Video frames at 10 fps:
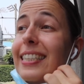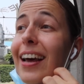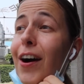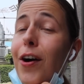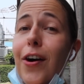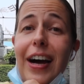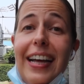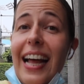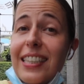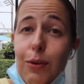So
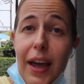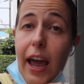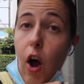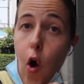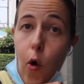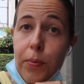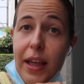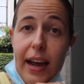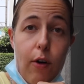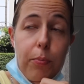that's why I hope
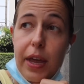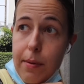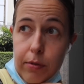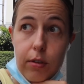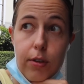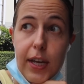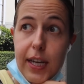that I will be able to do